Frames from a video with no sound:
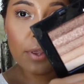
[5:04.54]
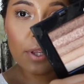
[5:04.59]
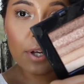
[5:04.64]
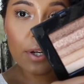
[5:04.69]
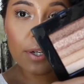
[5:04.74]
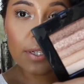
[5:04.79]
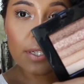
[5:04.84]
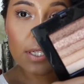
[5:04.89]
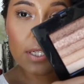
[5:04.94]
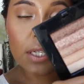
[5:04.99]

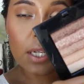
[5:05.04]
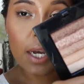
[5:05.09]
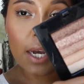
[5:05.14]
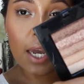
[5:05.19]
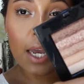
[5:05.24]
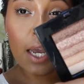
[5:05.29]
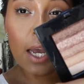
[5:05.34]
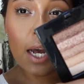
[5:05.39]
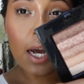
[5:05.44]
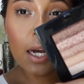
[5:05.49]
looks
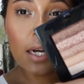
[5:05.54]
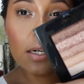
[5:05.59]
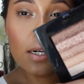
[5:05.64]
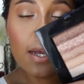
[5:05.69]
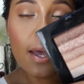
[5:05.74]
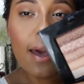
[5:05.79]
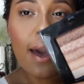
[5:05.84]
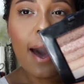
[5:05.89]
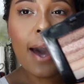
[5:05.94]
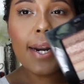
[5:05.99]
like.
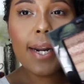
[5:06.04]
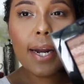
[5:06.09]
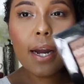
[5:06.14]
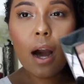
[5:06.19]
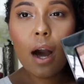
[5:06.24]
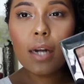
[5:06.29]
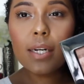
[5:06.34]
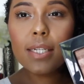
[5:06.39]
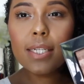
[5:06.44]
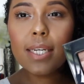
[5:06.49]
And I
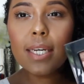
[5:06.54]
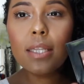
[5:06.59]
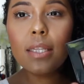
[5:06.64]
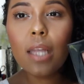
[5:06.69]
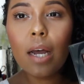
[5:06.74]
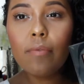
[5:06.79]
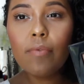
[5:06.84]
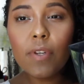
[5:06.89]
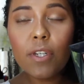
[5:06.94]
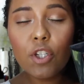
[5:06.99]
honestly
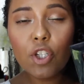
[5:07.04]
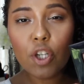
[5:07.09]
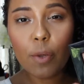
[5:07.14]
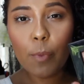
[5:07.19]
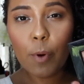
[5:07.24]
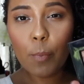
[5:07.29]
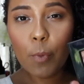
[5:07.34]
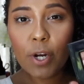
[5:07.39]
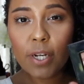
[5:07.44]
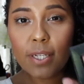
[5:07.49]
love these
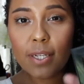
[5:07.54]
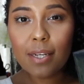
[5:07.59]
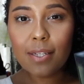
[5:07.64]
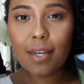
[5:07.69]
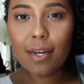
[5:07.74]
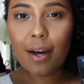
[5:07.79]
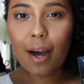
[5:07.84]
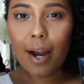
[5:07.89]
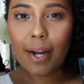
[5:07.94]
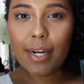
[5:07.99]
shimmer bricks because
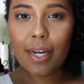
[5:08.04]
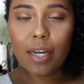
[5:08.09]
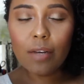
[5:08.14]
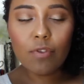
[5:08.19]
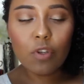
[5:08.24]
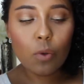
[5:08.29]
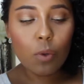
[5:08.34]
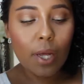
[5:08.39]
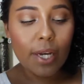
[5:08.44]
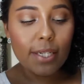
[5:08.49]
it kind of
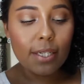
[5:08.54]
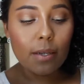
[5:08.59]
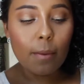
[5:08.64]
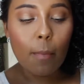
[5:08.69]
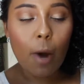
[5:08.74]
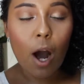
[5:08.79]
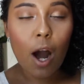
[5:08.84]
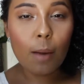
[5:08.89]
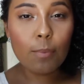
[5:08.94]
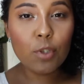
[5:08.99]
gives you like
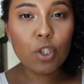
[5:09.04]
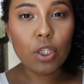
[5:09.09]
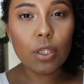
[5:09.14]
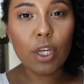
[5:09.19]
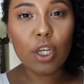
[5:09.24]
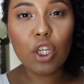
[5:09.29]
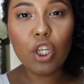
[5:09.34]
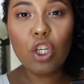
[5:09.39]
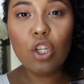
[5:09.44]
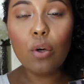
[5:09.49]
some option.
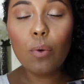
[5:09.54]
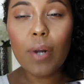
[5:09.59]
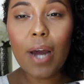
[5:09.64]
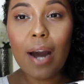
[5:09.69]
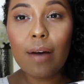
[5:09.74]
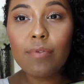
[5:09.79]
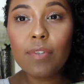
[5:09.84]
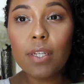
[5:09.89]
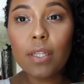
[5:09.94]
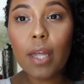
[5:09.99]
Like you don't
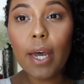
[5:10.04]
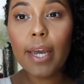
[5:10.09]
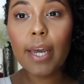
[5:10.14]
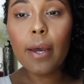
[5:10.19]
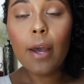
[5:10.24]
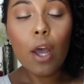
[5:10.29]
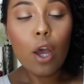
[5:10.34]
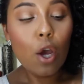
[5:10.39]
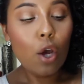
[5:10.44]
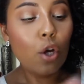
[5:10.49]
have to like
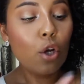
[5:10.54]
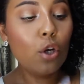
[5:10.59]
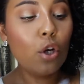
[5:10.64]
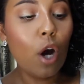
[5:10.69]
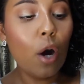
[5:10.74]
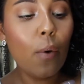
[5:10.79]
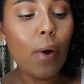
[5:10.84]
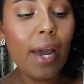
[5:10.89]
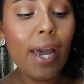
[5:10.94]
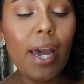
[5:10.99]

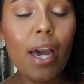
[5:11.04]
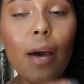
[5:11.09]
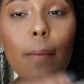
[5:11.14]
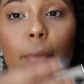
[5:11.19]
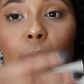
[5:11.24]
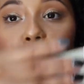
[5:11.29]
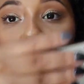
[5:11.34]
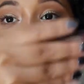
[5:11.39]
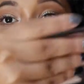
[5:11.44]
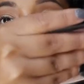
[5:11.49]
go
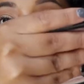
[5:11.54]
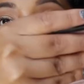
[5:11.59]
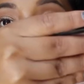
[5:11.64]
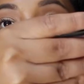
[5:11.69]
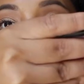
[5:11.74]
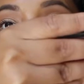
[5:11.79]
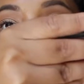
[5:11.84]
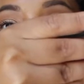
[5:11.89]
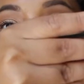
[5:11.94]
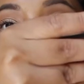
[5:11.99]
ham and go
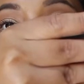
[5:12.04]
through the